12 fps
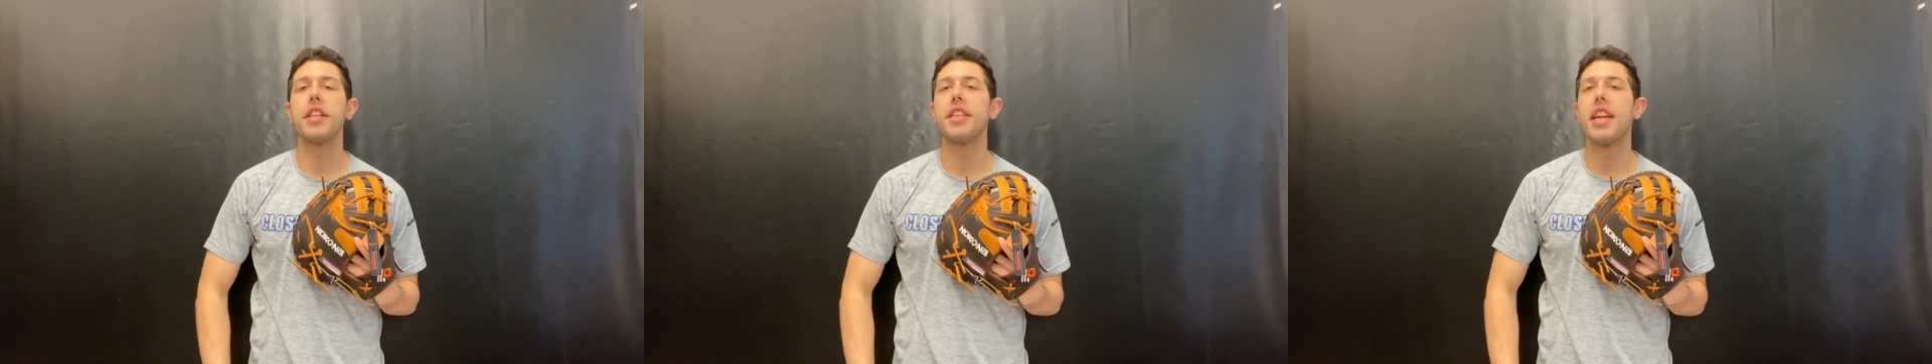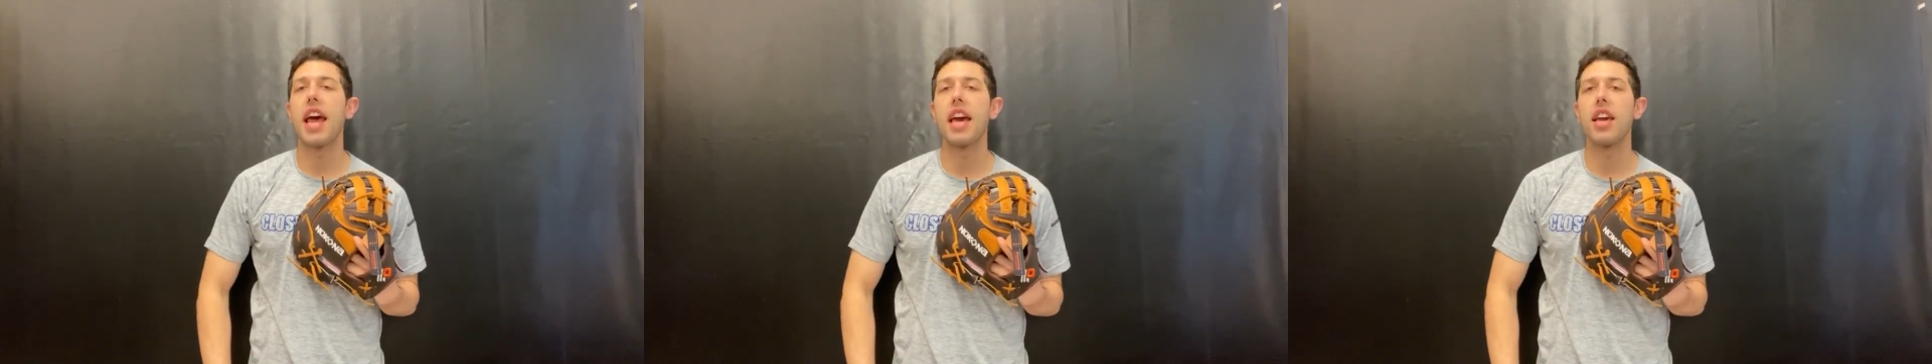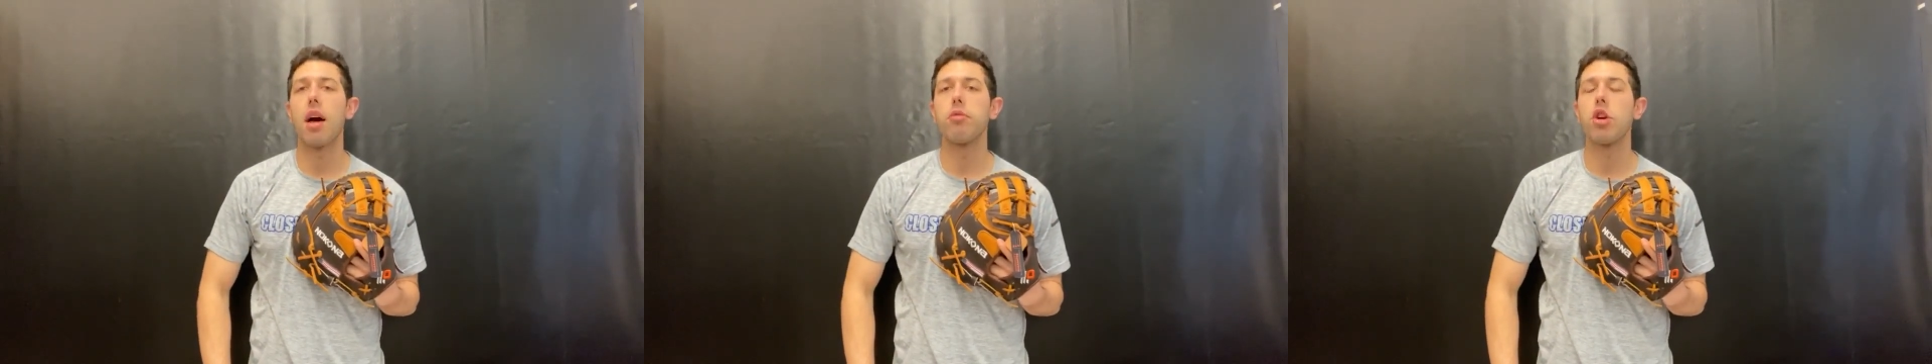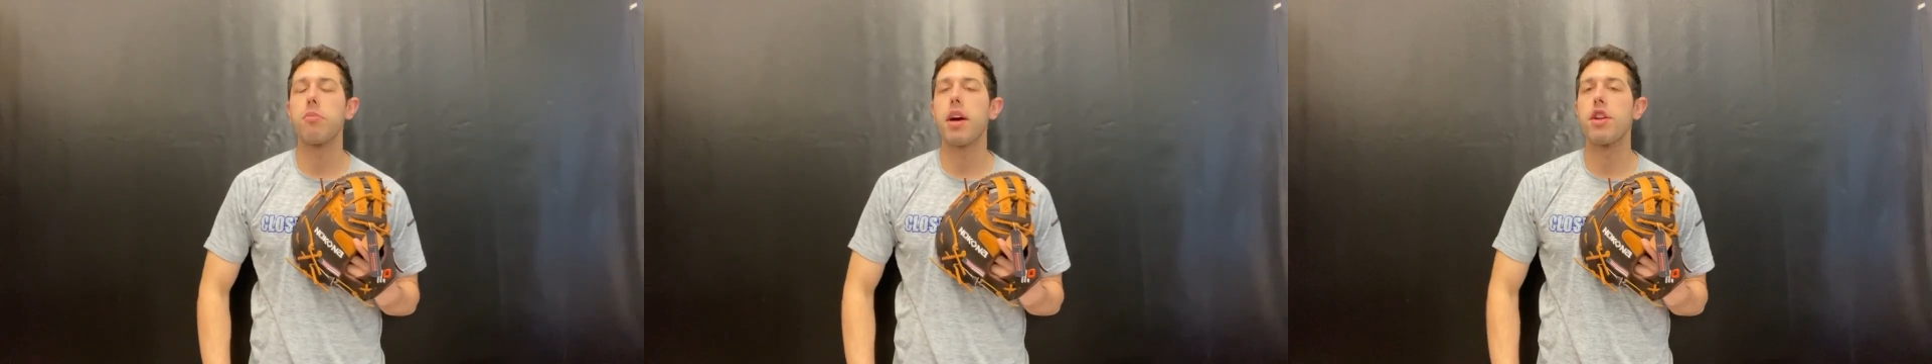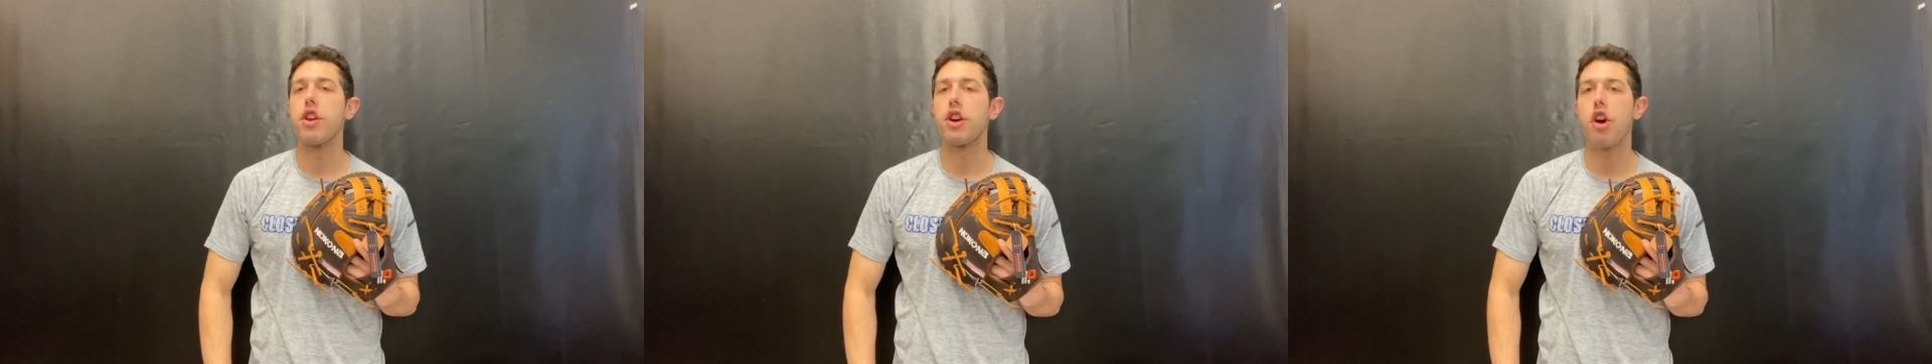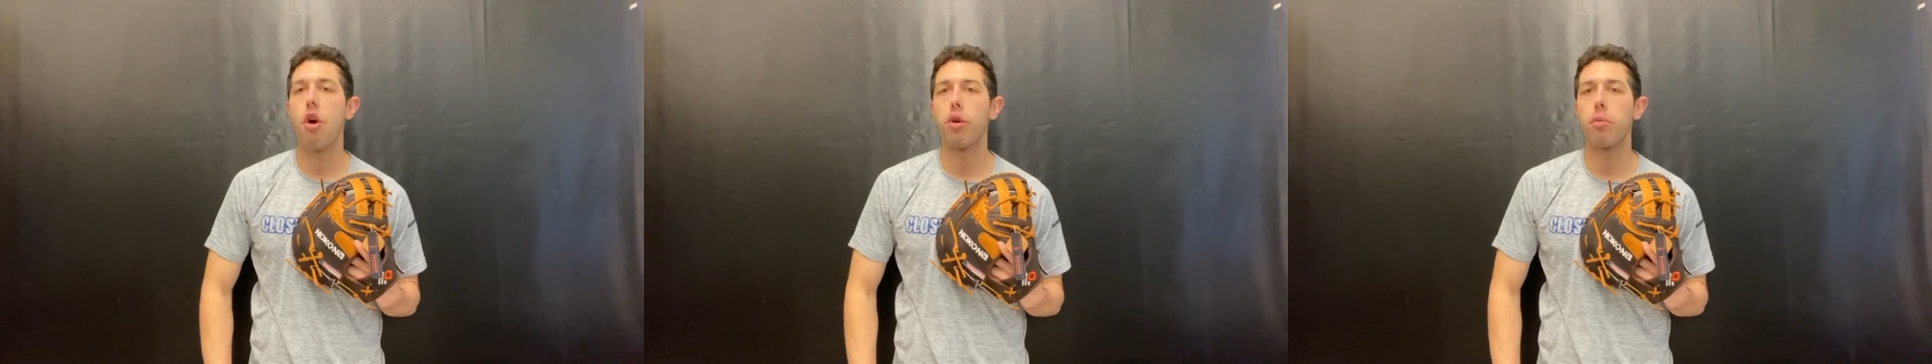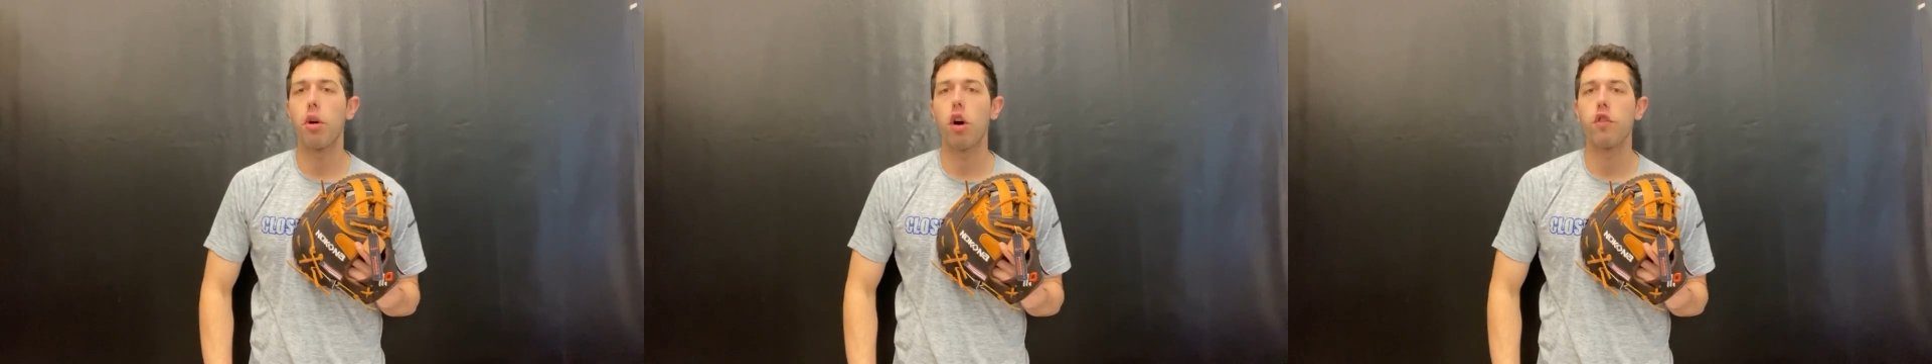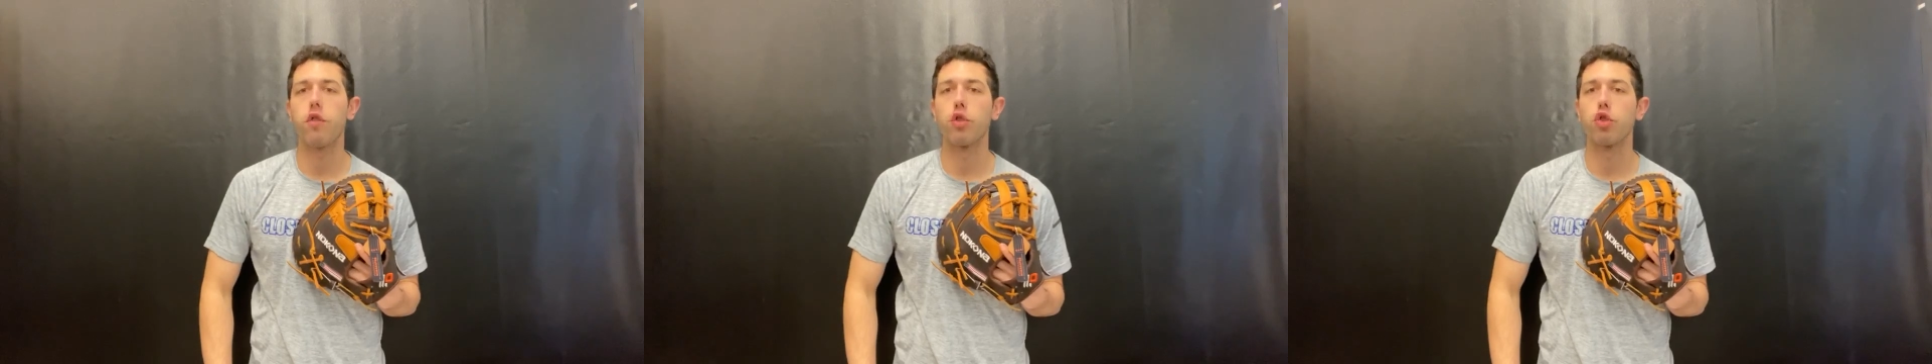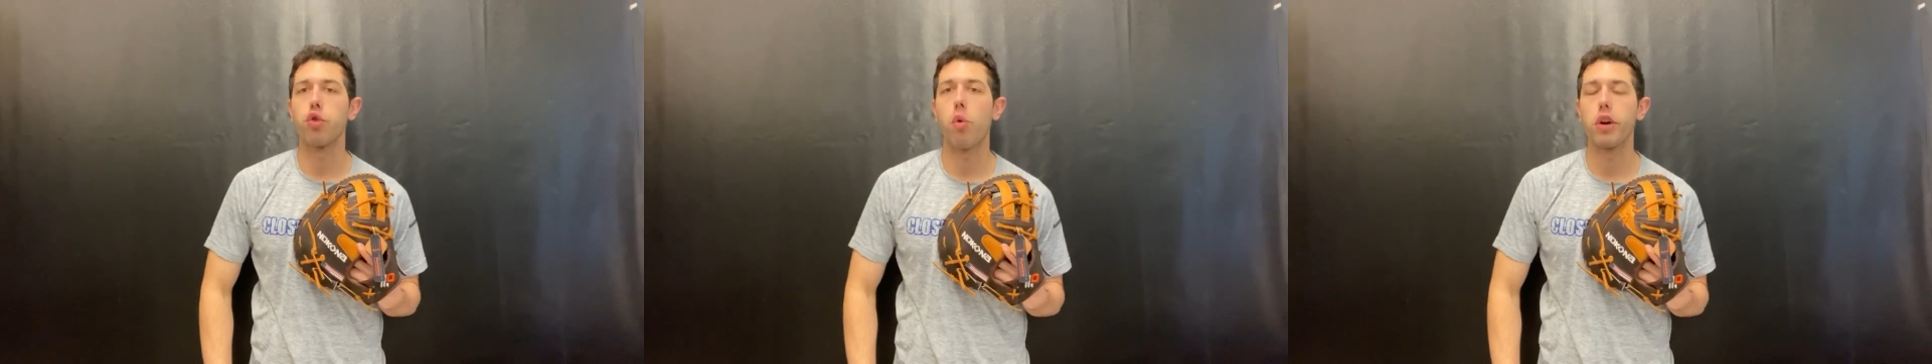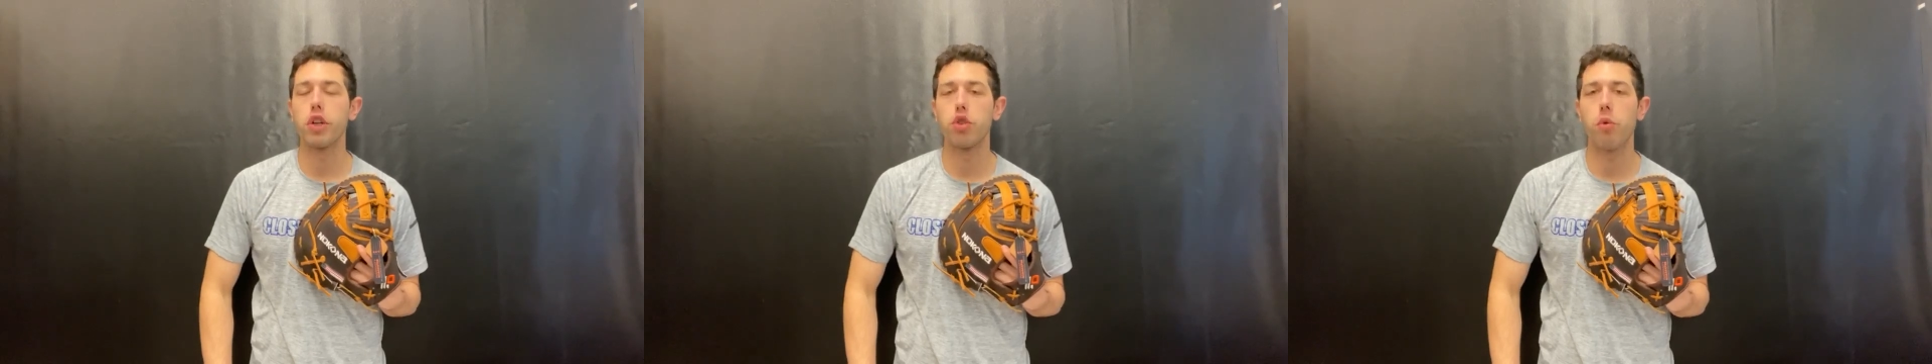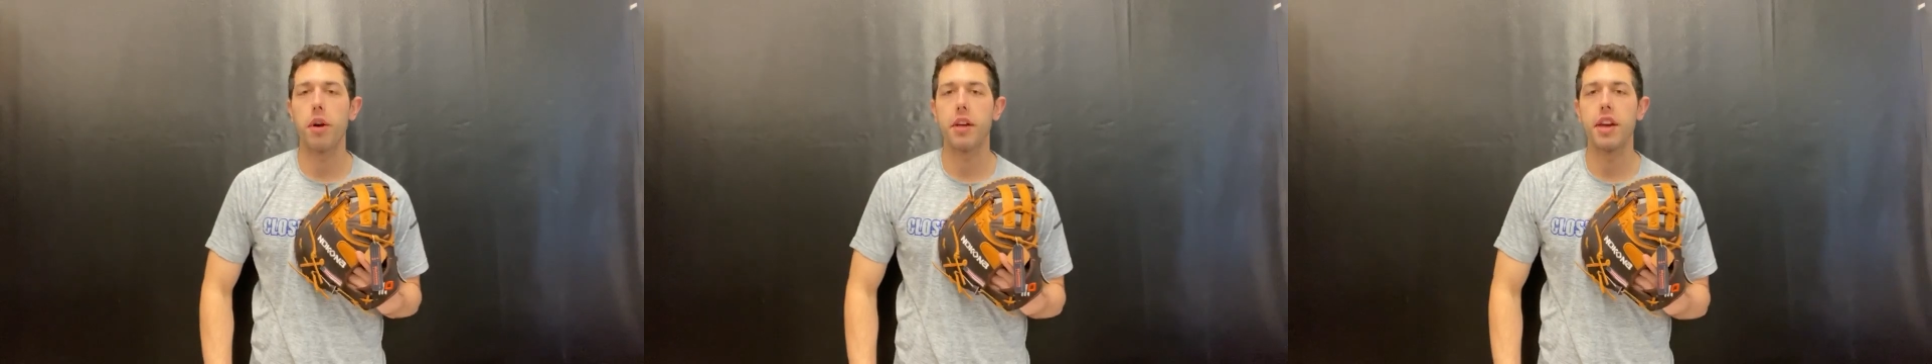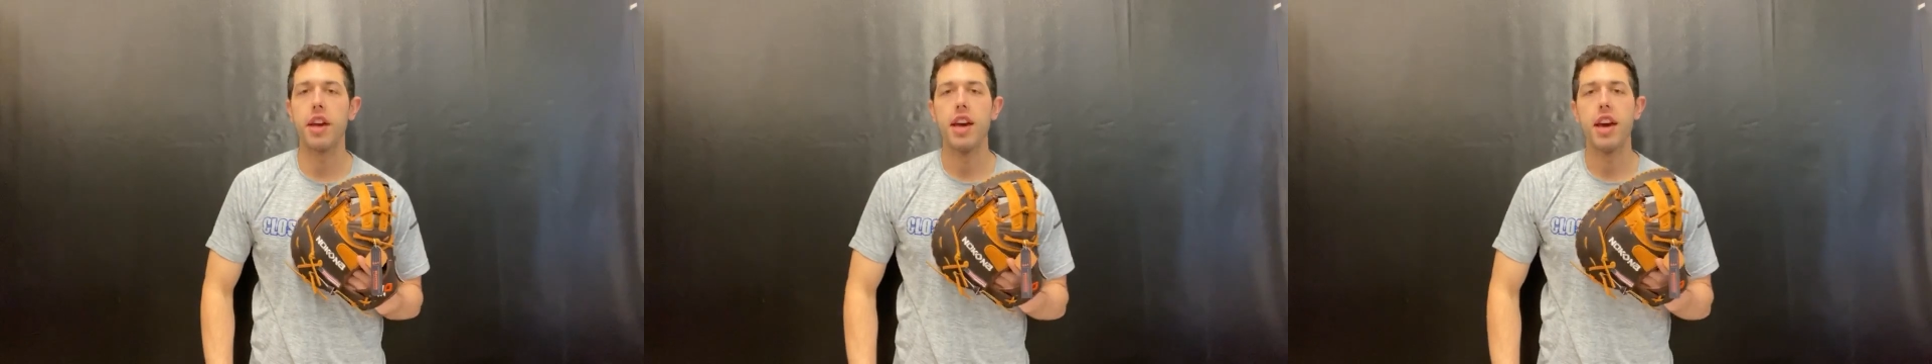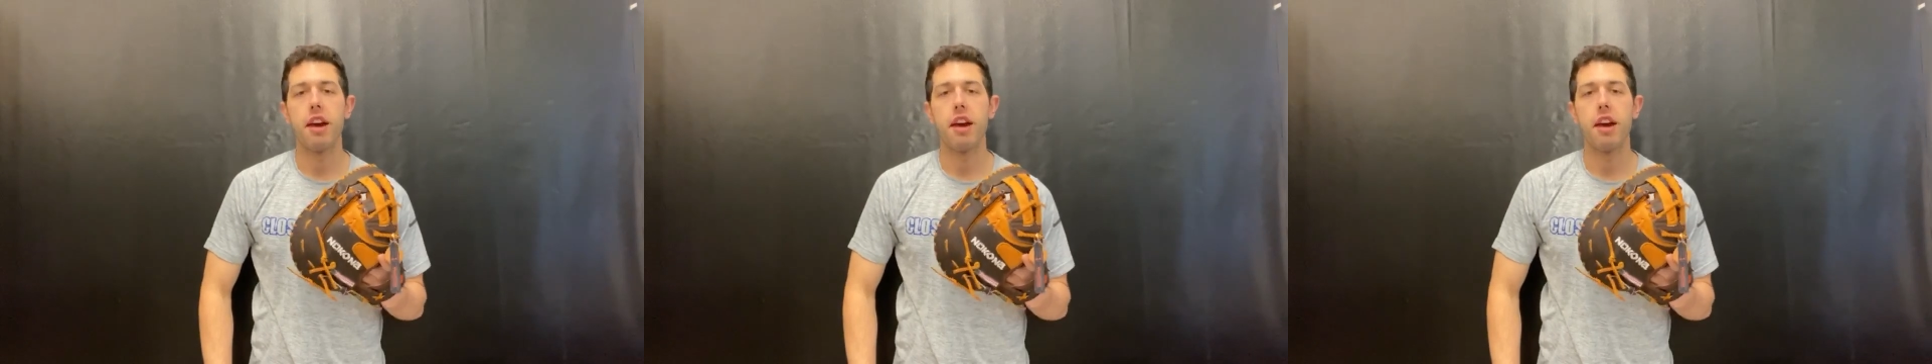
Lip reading: and today I'm talking about Nokona gloves for 2020.